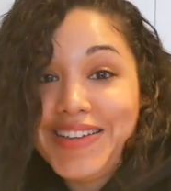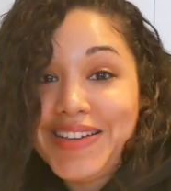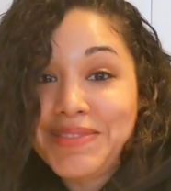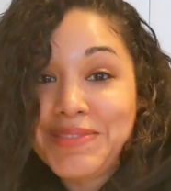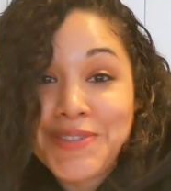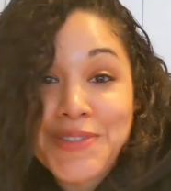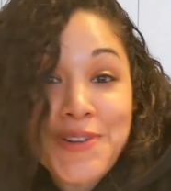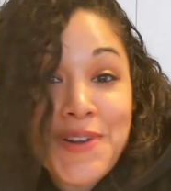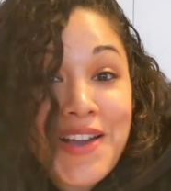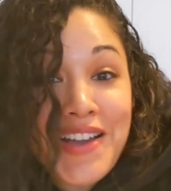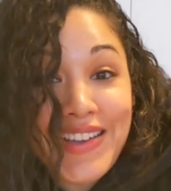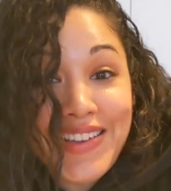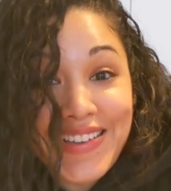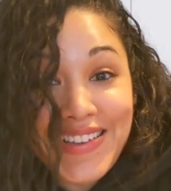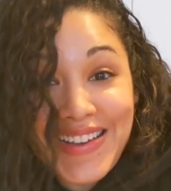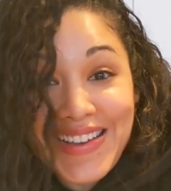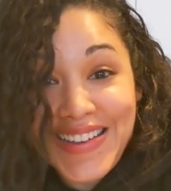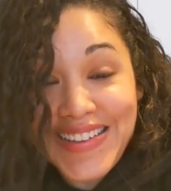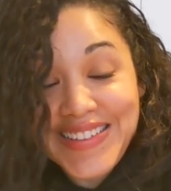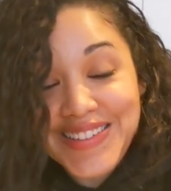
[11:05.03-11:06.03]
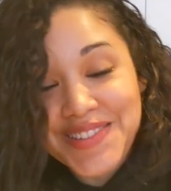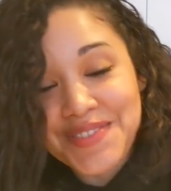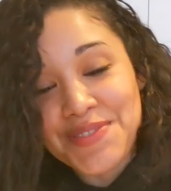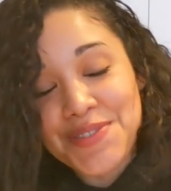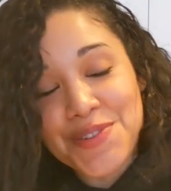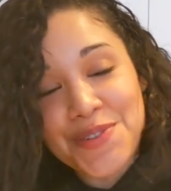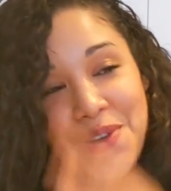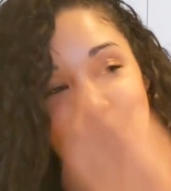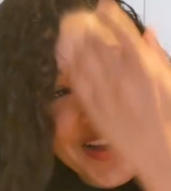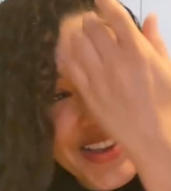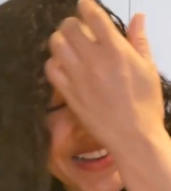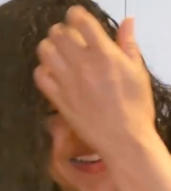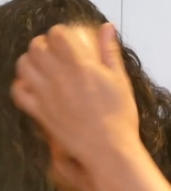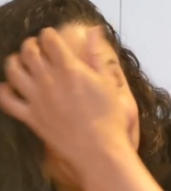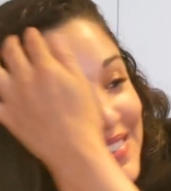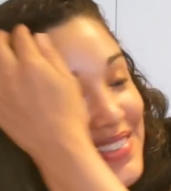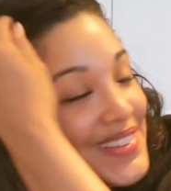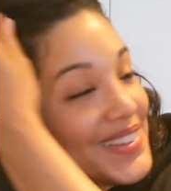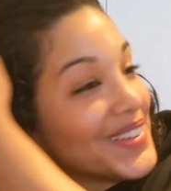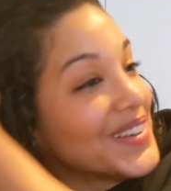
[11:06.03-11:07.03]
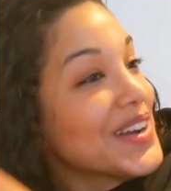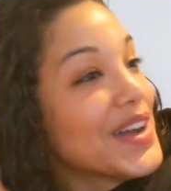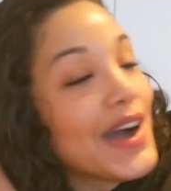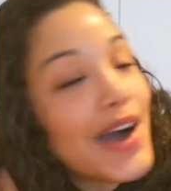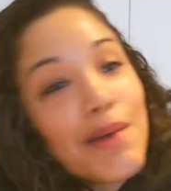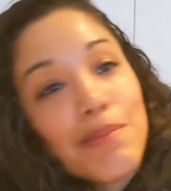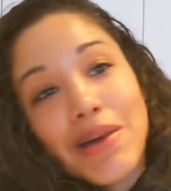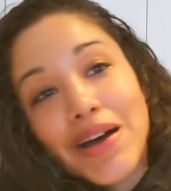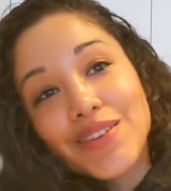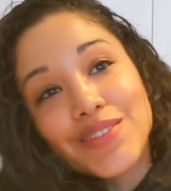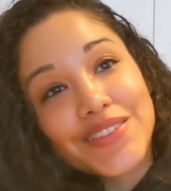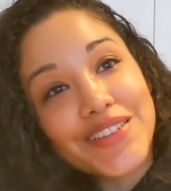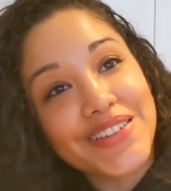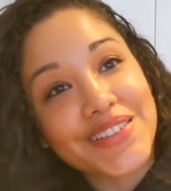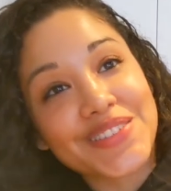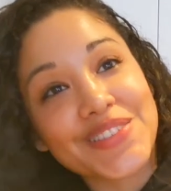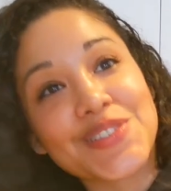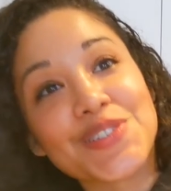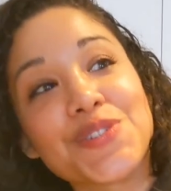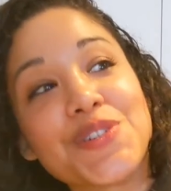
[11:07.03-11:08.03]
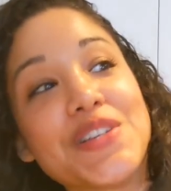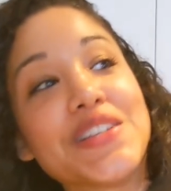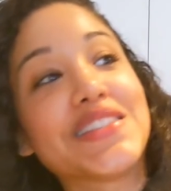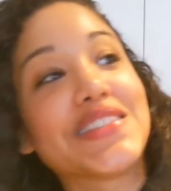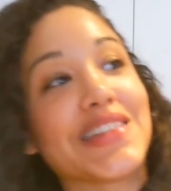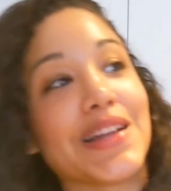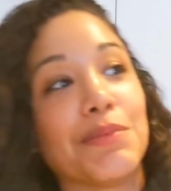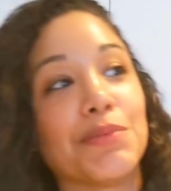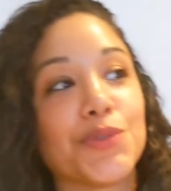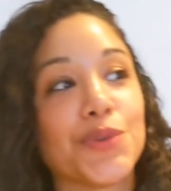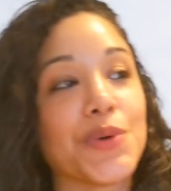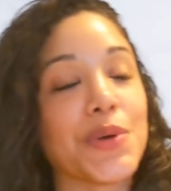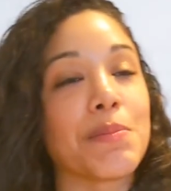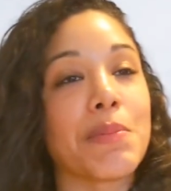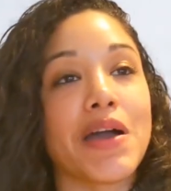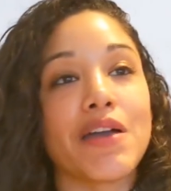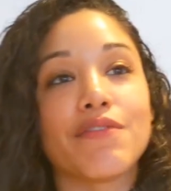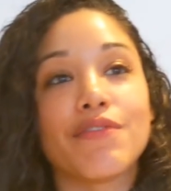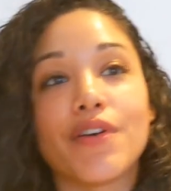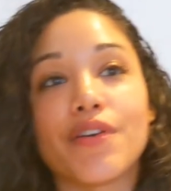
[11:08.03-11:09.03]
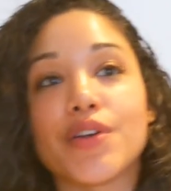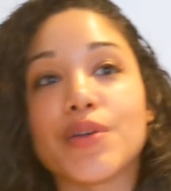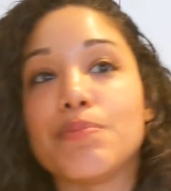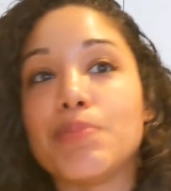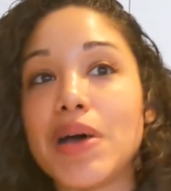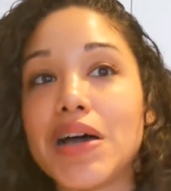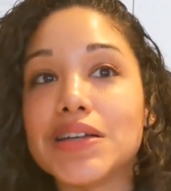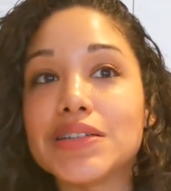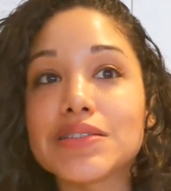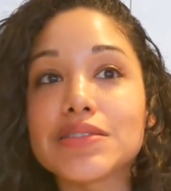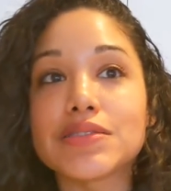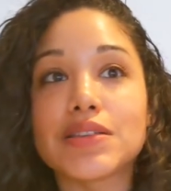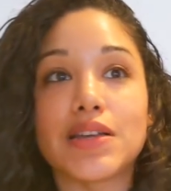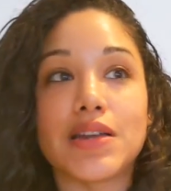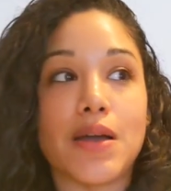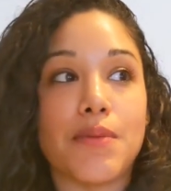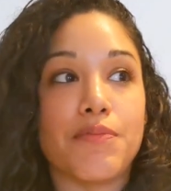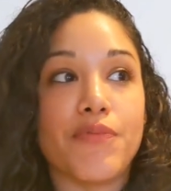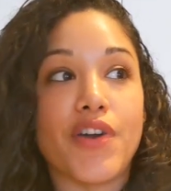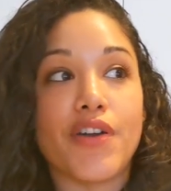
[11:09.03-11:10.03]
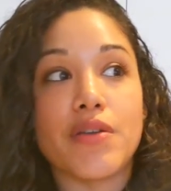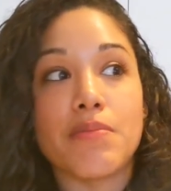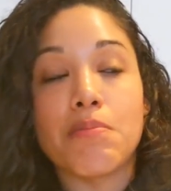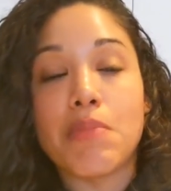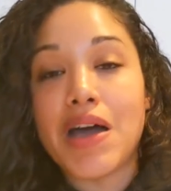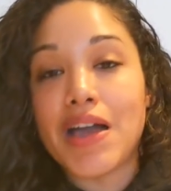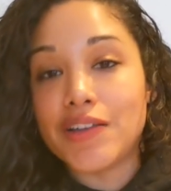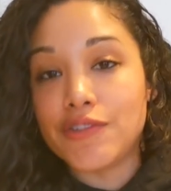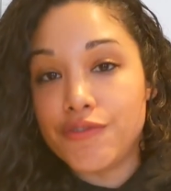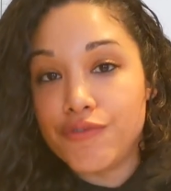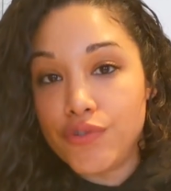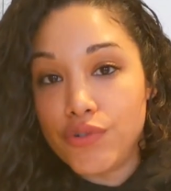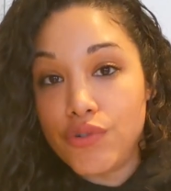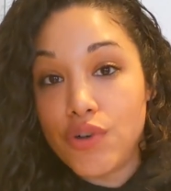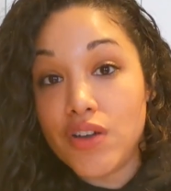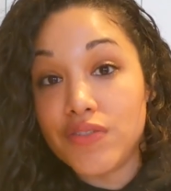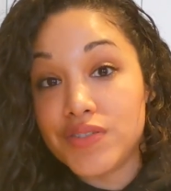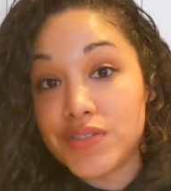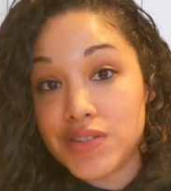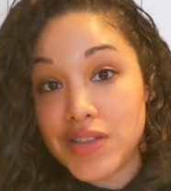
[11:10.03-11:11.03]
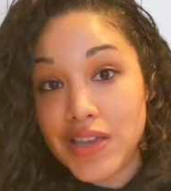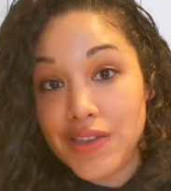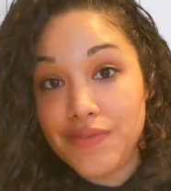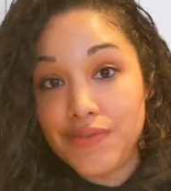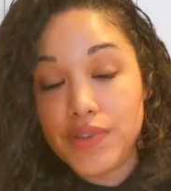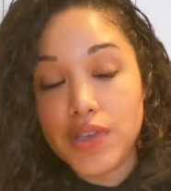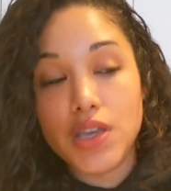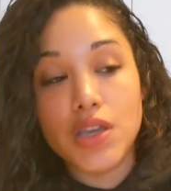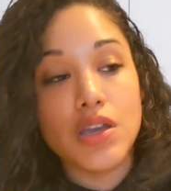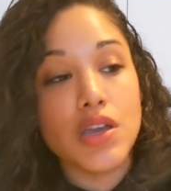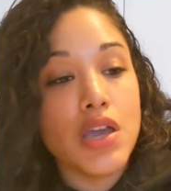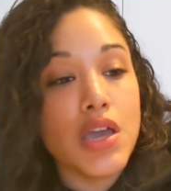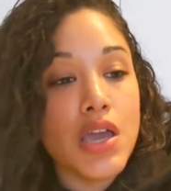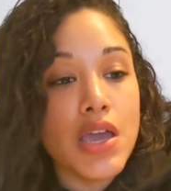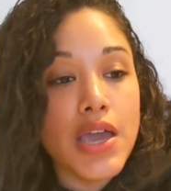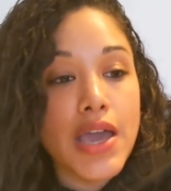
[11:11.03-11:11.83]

I'm trying, guys. I'm trying. I'm out there in the streets and I'm doing my very best, and I'm very mindful of safety.